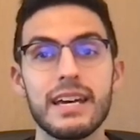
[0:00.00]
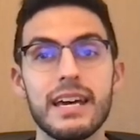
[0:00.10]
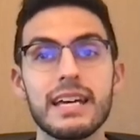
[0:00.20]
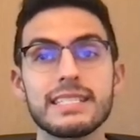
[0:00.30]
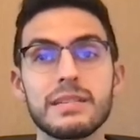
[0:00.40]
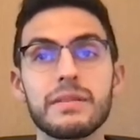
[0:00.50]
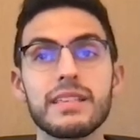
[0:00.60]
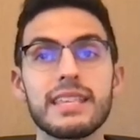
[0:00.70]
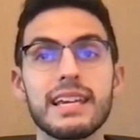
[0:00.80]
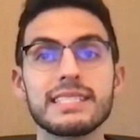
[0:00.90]
Some of the
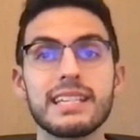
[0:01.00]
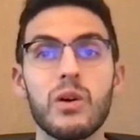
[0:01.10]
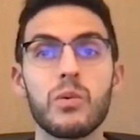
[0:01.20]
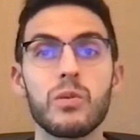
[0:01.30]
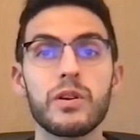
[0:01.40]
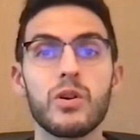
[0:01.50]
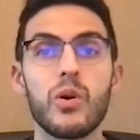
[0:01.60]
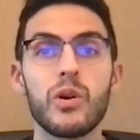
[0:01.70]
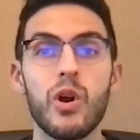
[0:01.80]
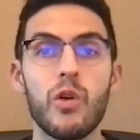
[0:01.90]
things that we'll be going
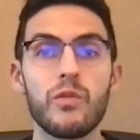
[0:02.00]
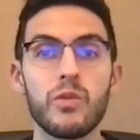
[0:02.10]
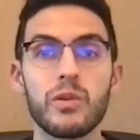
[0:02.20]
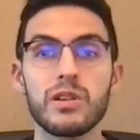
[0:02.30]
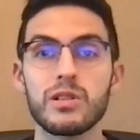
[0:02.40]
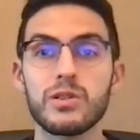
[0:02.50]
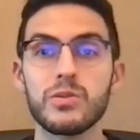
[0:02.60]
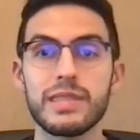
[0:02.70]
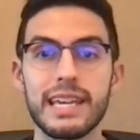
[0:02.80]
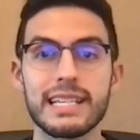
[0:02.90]
over will include
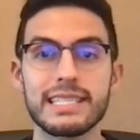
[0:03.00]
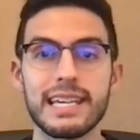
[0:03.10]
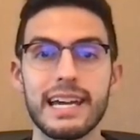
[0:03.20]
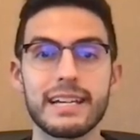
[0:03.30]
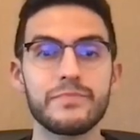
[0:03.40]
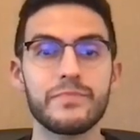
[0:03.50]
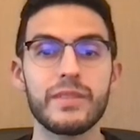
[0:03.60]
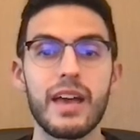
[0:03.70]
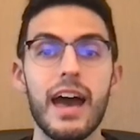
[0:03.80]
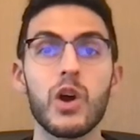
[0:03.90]
things like
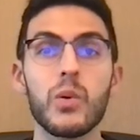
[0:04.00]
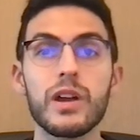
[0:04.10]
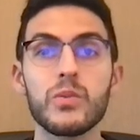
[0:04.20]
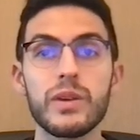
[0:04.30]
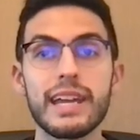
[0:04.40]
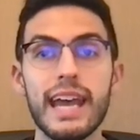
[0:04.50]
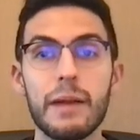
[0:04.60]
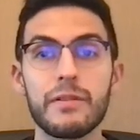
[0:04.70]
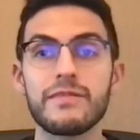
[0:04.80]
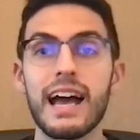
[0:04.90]
a quick recap
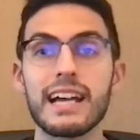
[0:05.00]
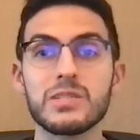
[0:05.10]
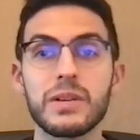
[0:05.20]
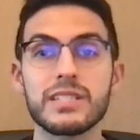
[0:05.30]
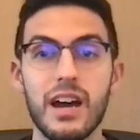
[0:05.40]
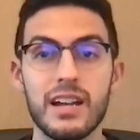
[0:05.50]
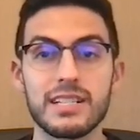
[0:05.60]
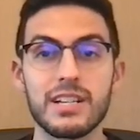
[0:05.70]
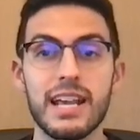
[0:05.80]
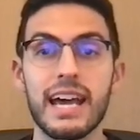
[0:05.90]
of last week's content
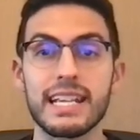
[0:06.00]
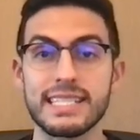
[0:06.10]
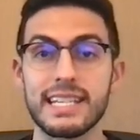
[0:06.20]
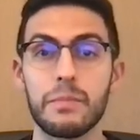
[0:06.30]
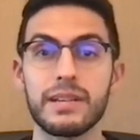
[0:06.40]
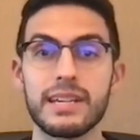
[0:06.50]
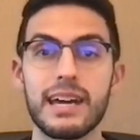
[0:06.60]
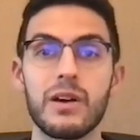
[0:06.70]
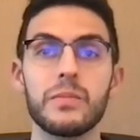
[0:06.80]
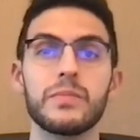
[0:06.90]
on how to set up an
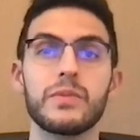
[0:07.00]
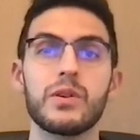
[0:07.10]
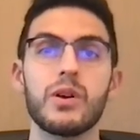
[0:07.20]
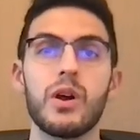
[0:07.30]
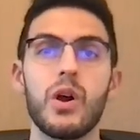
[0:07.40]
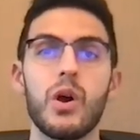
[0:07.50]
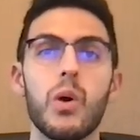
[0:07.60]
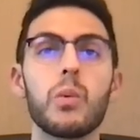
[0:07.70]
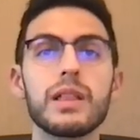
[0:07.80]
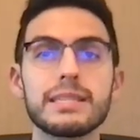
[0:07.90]
account.
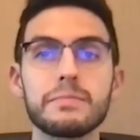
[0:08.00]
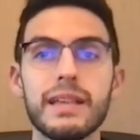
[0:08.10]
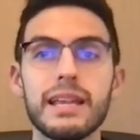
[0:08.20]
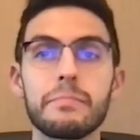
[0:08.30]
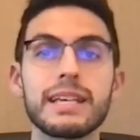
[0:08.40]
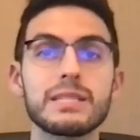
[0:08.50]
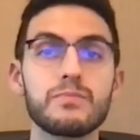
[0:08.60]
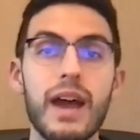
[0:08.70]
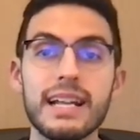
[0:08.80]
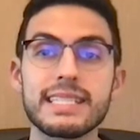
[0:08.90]
We'll explain best
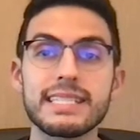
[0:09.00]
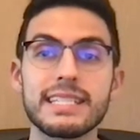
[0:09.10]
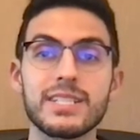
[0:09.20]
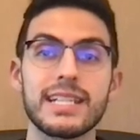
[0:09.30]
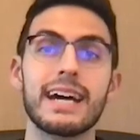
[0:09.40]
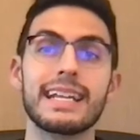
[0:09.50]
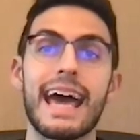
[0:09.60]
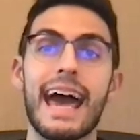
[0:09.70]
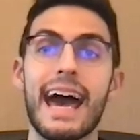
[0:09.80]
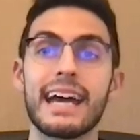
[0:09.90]
practices on how to
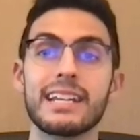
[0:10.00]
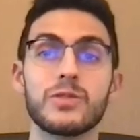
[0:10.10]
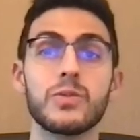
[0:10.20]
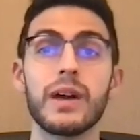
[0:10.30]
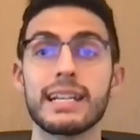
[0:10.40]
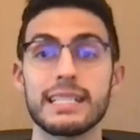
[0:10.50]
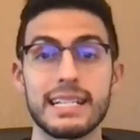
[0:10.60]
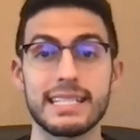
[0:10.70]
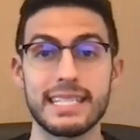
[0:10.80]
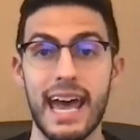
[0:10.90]
add a Google Analytics
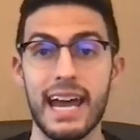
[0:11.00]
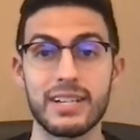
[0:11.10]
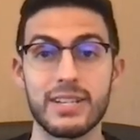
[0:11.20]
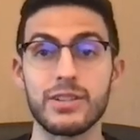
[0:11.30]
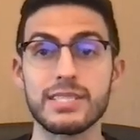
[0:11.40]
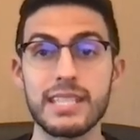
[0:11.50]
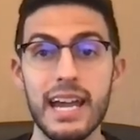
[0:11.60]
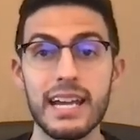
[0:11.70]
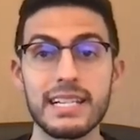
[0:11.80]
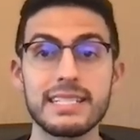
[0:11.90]
tag to your site
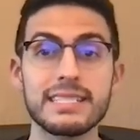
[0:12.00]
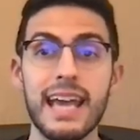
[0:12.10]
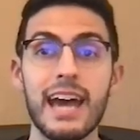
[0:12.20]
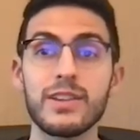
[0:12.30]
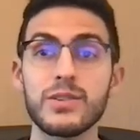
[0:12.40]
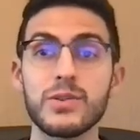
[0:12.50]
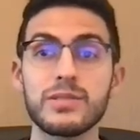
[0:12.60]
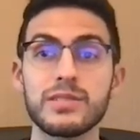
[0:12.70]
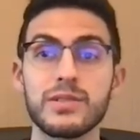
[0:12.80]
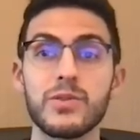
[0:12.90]
and how to use the
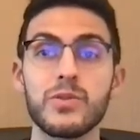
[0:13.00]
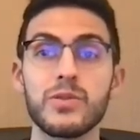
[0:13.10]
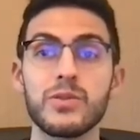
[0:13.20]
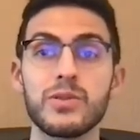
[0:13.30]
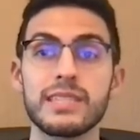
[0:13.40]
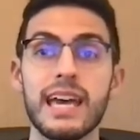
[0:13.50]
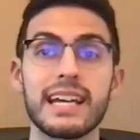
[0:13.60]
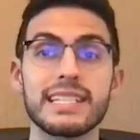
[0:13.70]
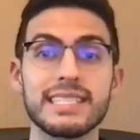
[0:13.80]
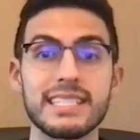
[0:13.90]
Google Tag
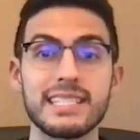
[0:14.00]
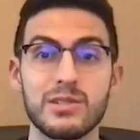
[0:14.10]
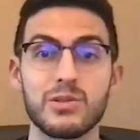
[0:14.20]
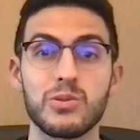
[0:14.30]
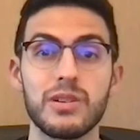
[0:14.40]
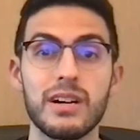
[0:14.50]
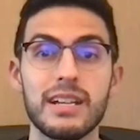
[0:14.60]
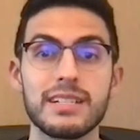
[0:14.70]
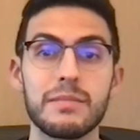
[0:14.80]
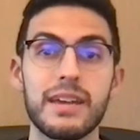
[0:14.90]
Assistant tool to
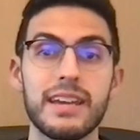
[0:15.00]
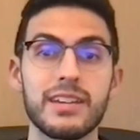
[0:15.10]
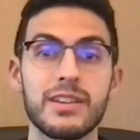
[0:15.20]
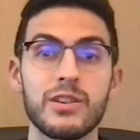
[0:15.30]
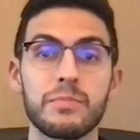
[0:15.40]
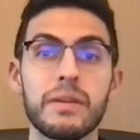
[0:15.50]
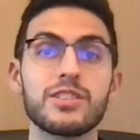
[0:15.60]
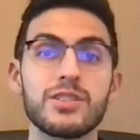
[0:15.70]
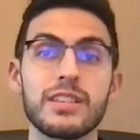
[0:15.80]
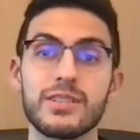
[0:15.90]
make sure
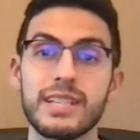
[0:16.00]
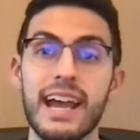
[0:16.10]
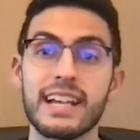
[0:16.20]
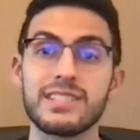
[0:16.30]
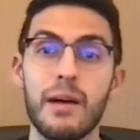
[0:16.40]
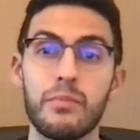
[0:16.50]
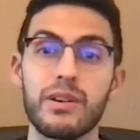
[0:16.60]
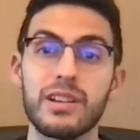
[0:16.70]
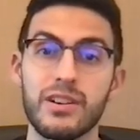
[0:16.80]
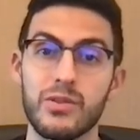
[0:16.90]
that your tag is operating
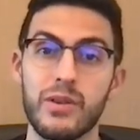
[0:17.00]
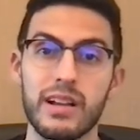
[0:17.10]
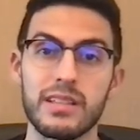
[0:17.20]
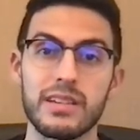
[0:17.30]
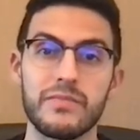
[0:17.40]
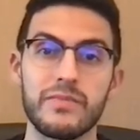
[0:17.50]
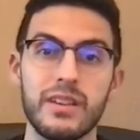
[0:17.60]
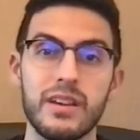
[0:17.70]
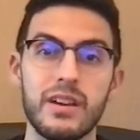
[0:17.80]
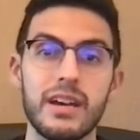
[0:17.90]
correctly.
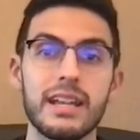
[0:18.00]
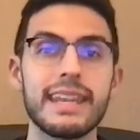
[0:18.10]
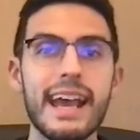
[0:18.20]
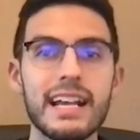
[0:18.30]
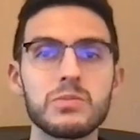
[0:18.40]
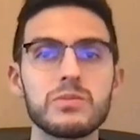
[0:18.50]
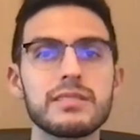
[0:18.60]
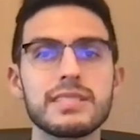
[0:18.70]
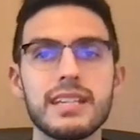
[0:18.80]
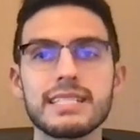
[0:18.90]
Next, we'll
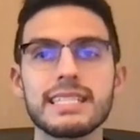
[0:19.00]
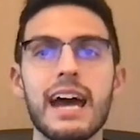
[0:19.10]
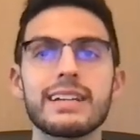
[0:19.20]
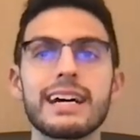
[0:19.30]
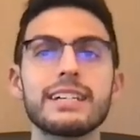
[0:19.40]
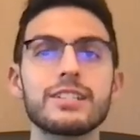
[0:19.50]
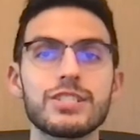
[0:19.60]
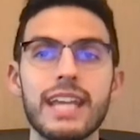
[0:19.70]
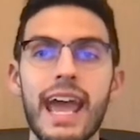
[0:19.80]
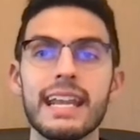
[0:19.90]
discuss how to
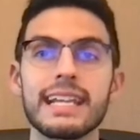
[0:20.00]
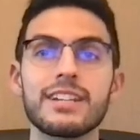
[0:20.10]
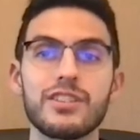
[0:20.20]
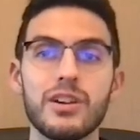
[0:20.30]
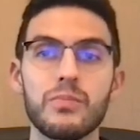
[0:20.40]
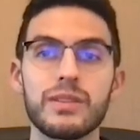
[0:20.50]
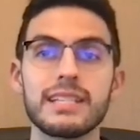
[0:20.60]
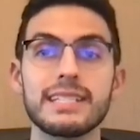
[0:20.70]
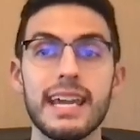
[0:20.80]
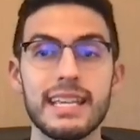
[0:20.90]
understand and interpret the
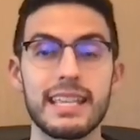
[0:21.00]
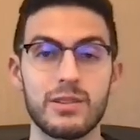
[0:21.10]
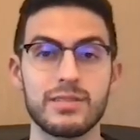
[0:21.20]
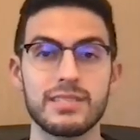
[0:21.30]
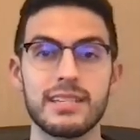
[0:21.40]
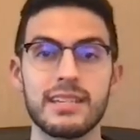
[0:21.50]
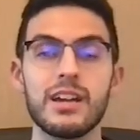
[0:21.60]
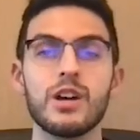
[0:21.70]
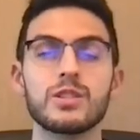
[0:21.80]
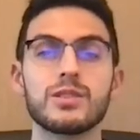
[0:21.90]
data that you see
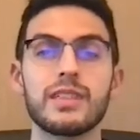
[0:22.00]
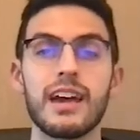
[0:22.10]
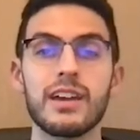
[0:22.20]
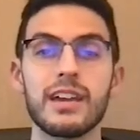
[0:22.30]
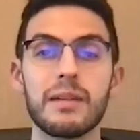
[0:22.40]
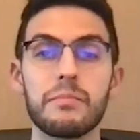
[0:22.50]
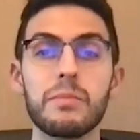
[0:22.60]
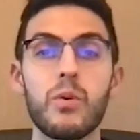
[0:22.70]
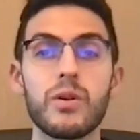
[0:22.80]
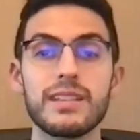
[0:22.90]
so that it can be
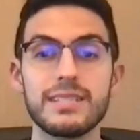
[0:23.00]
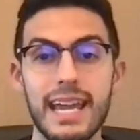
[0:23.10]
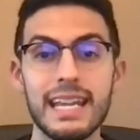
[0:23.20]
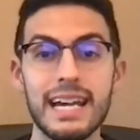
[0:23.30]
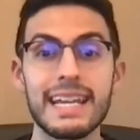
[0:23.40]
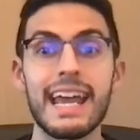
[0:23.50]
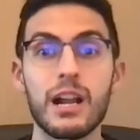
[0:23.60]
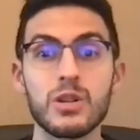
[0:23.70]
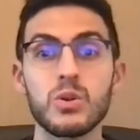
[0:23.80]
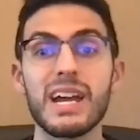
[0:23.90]
more than data and
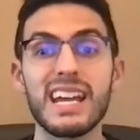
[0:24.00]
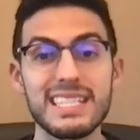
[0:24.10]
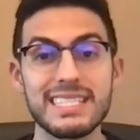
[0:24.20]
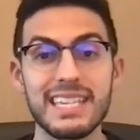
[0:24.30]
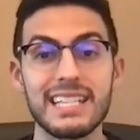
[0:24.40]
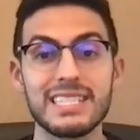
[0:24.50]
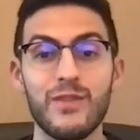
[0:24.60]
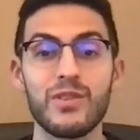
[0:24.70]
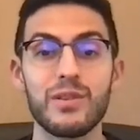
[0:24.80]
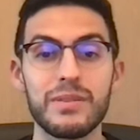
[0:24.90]
actual insights for
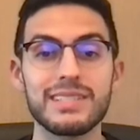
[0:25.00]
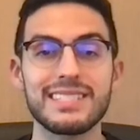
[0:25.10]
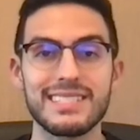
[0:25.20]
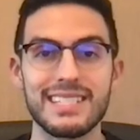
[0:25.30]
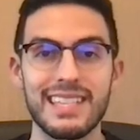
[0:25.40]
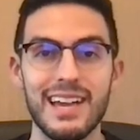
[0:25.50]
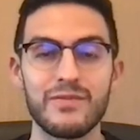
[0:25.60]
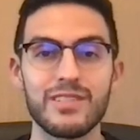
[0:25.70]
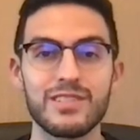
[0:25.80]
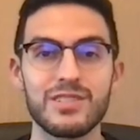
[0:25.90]
your business to leverage.